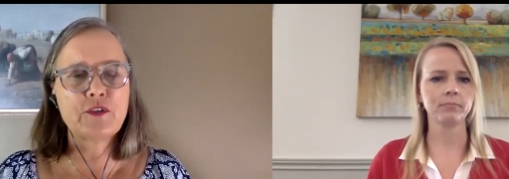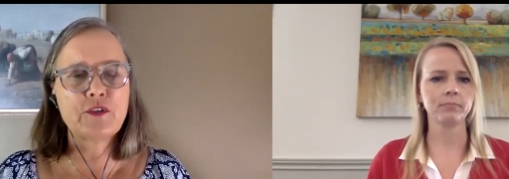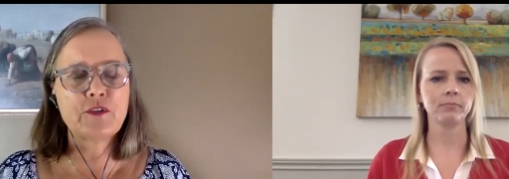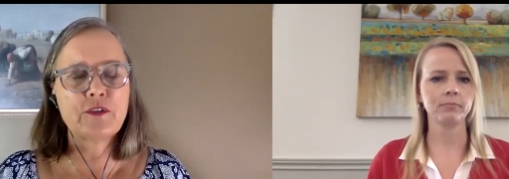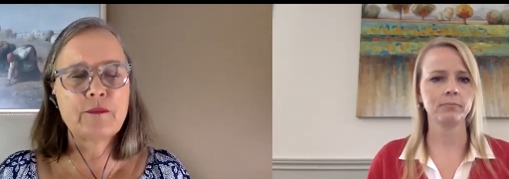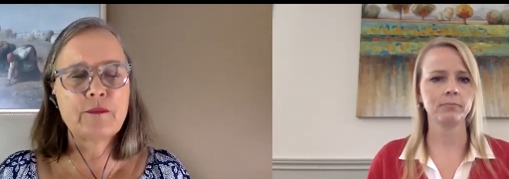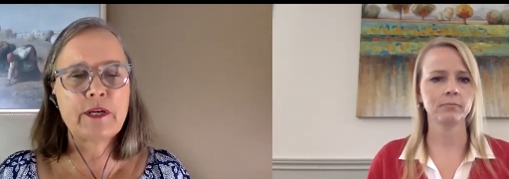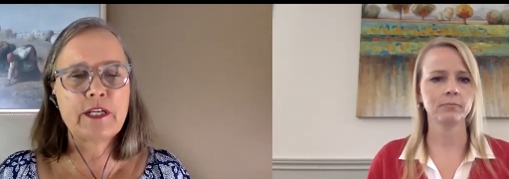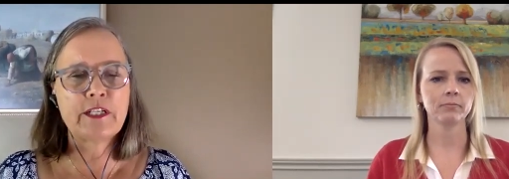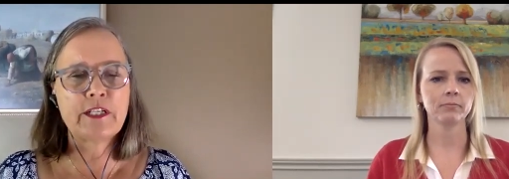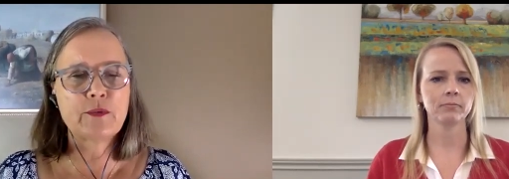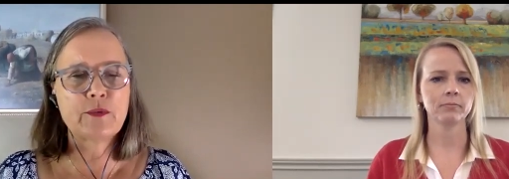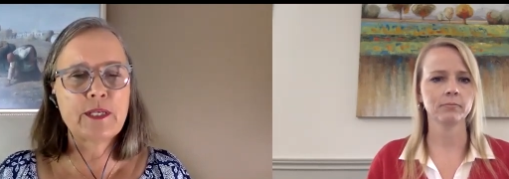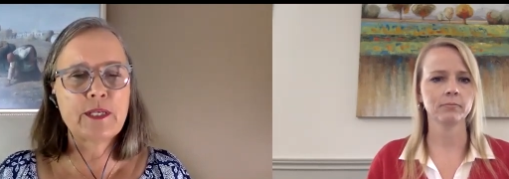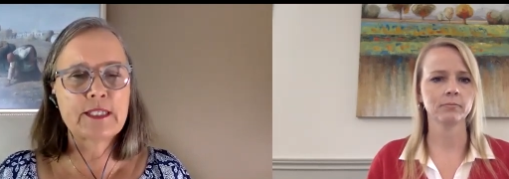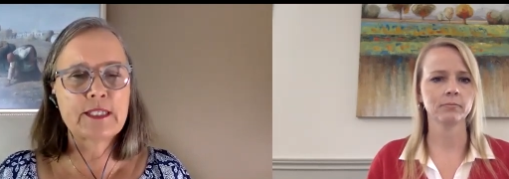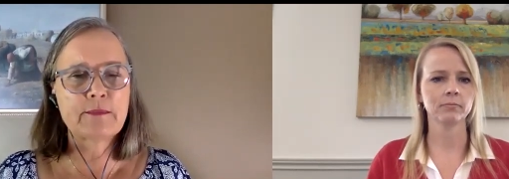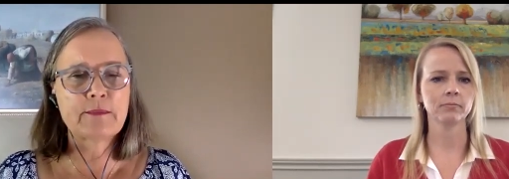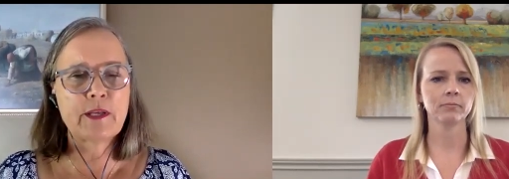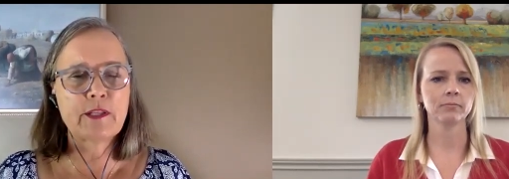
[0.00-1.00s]
Speaker 1: that might tweak
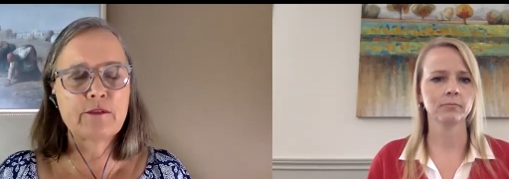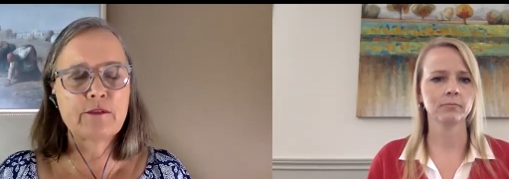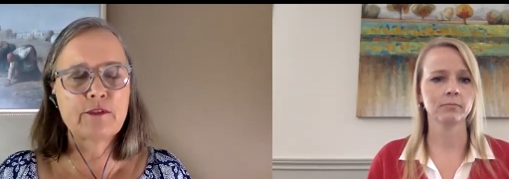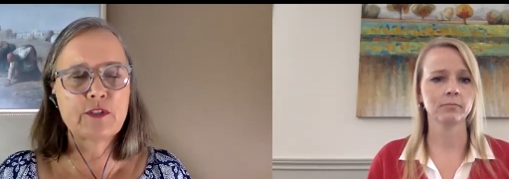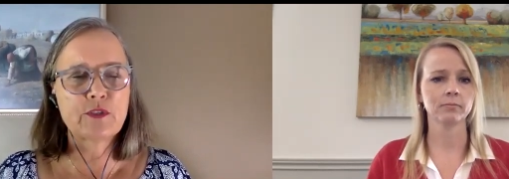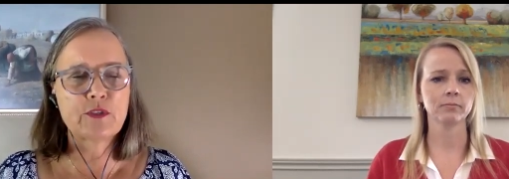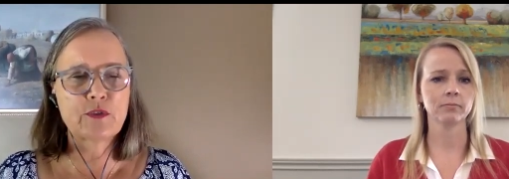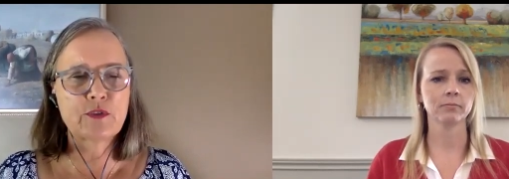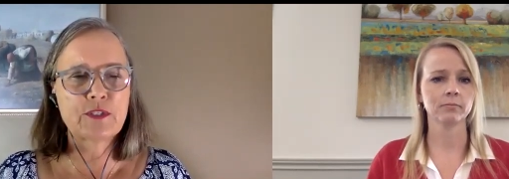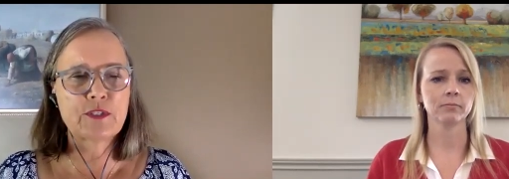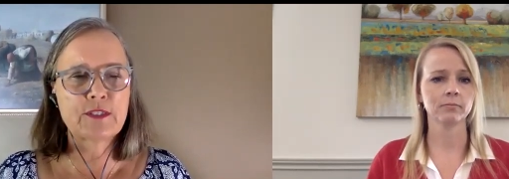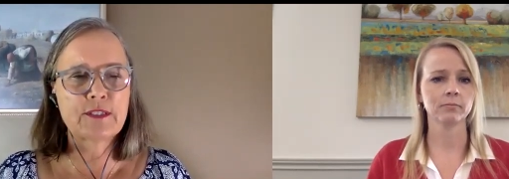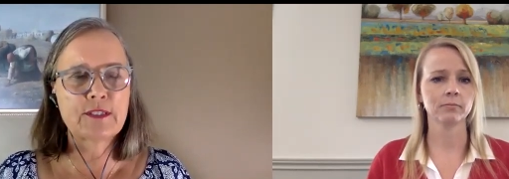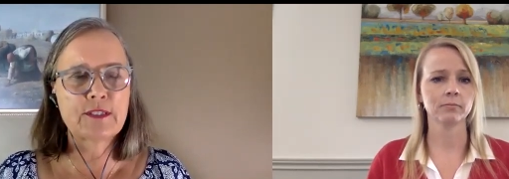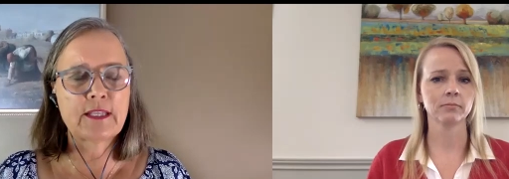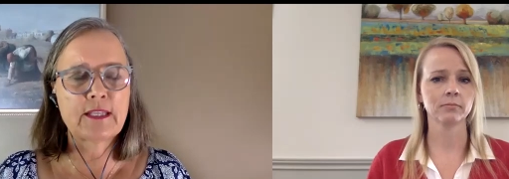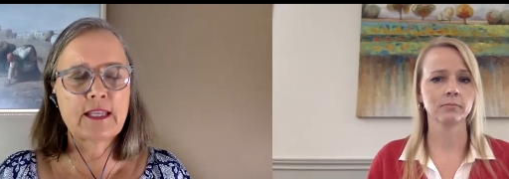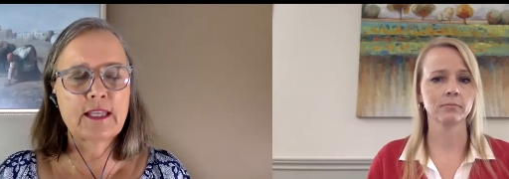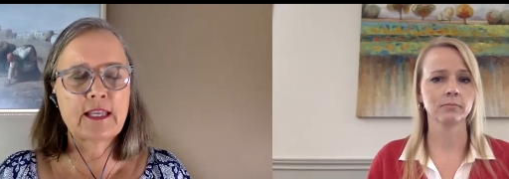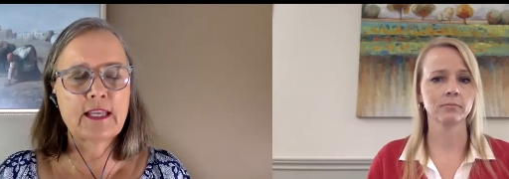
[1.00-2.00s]
some other resources
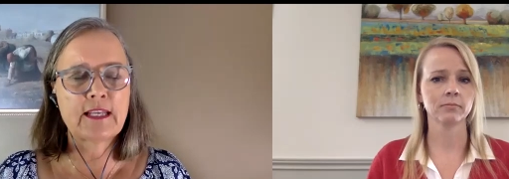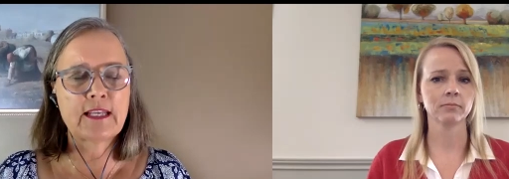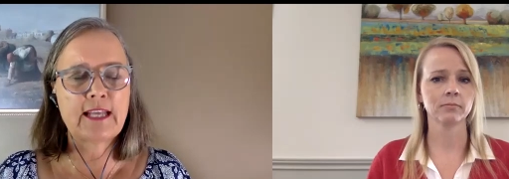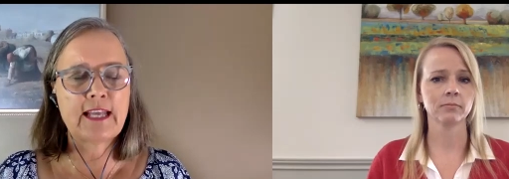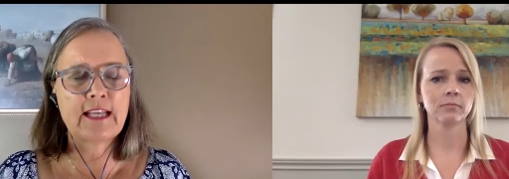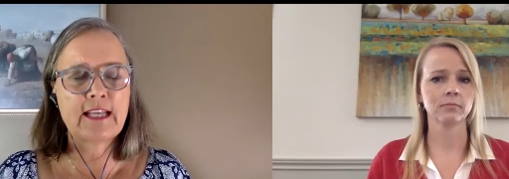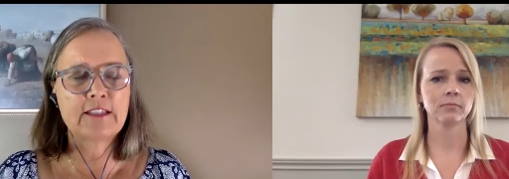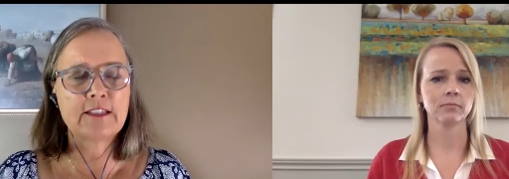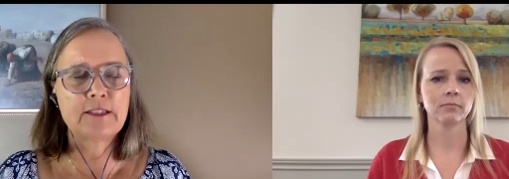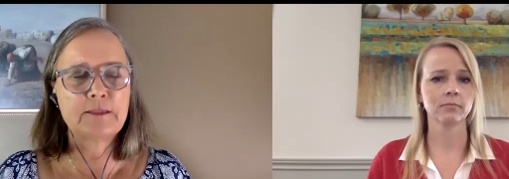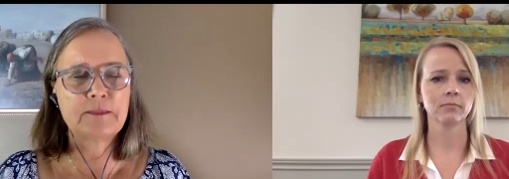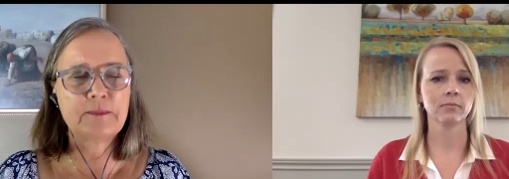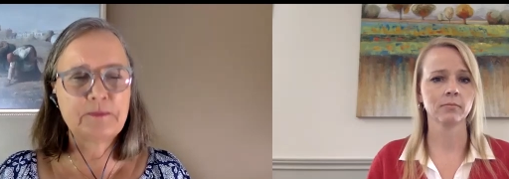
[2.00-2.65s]
that they can handle.